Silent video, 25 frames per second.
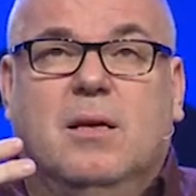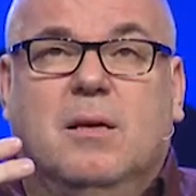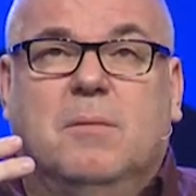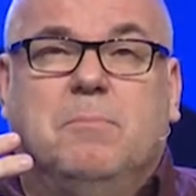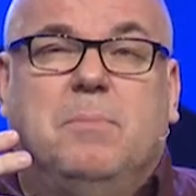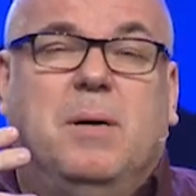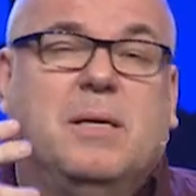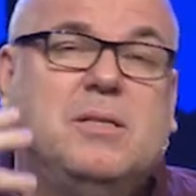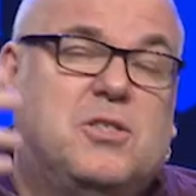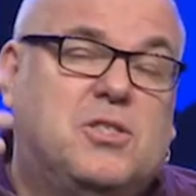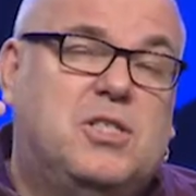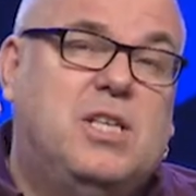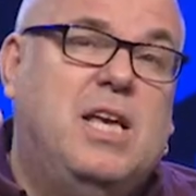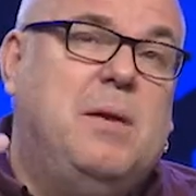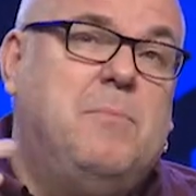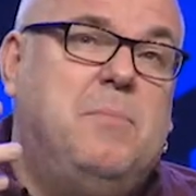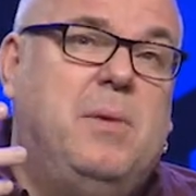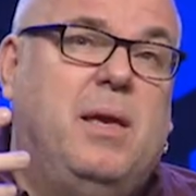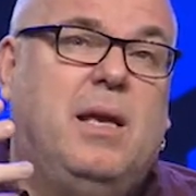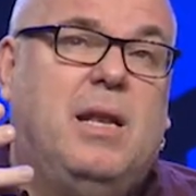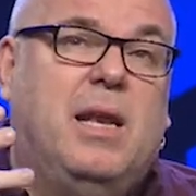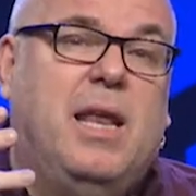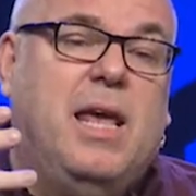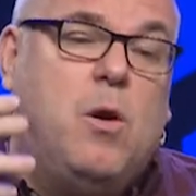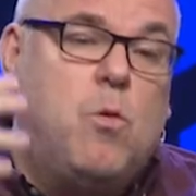but
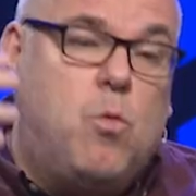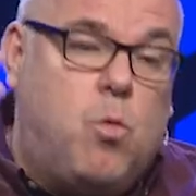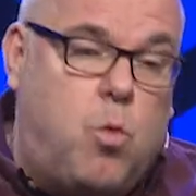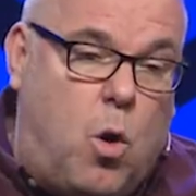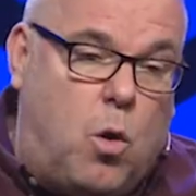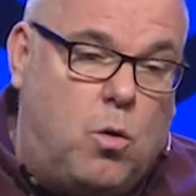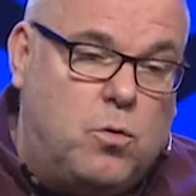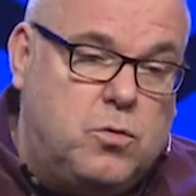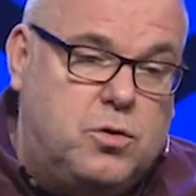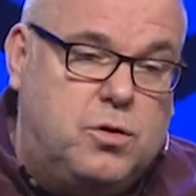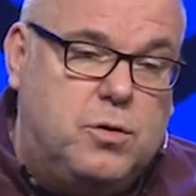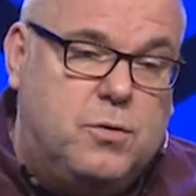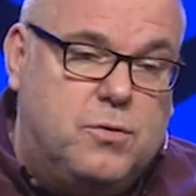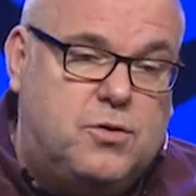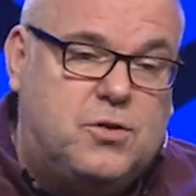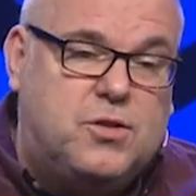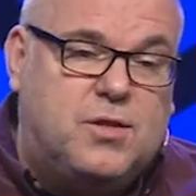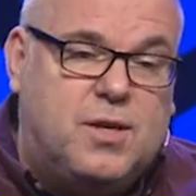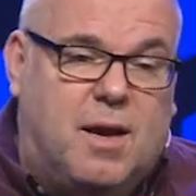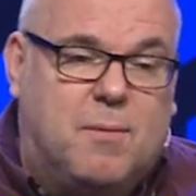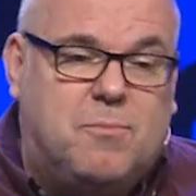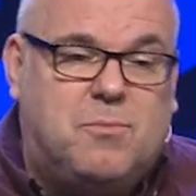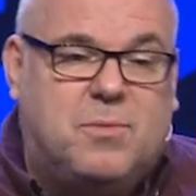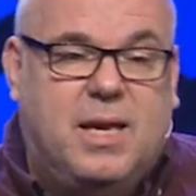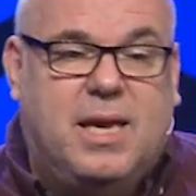seemingly won't do
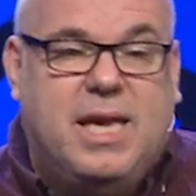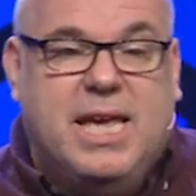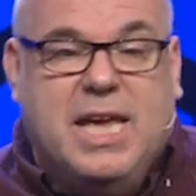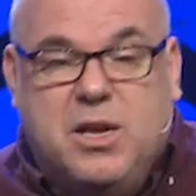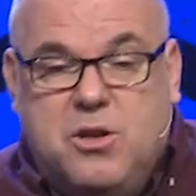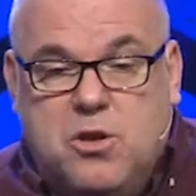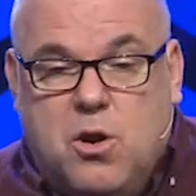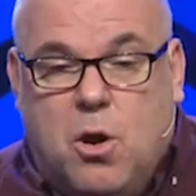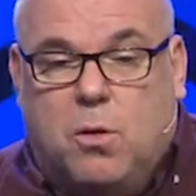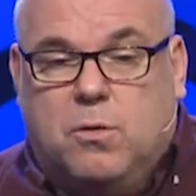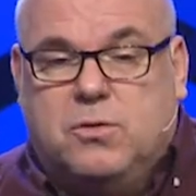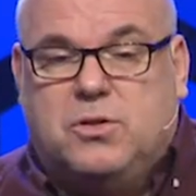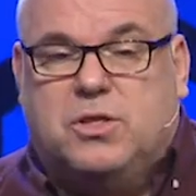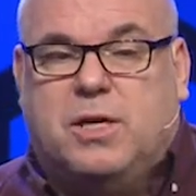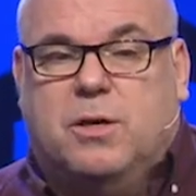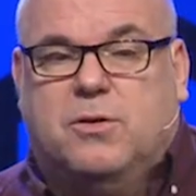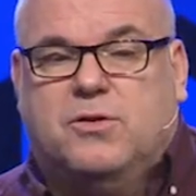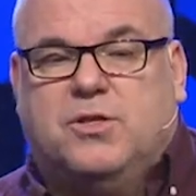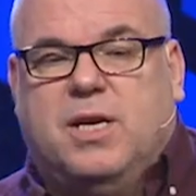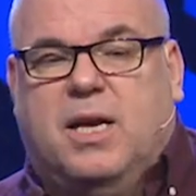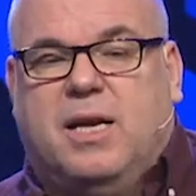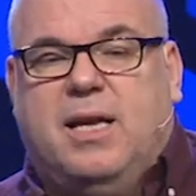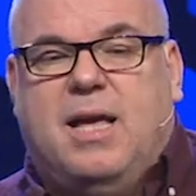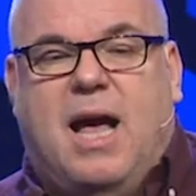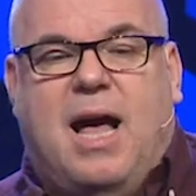something. He knows
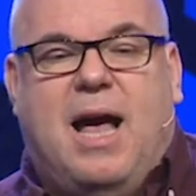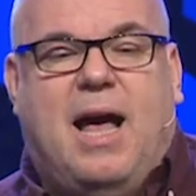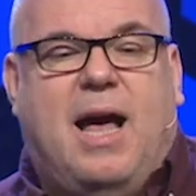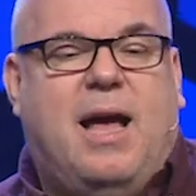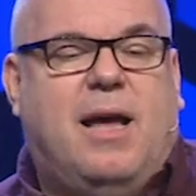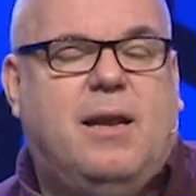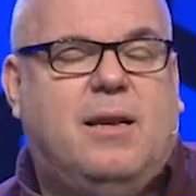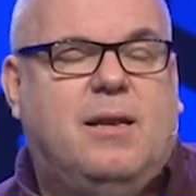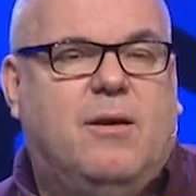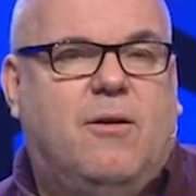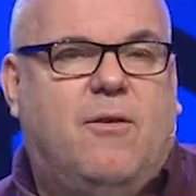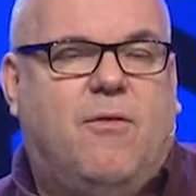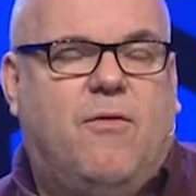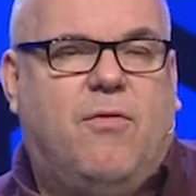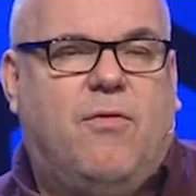there's a God.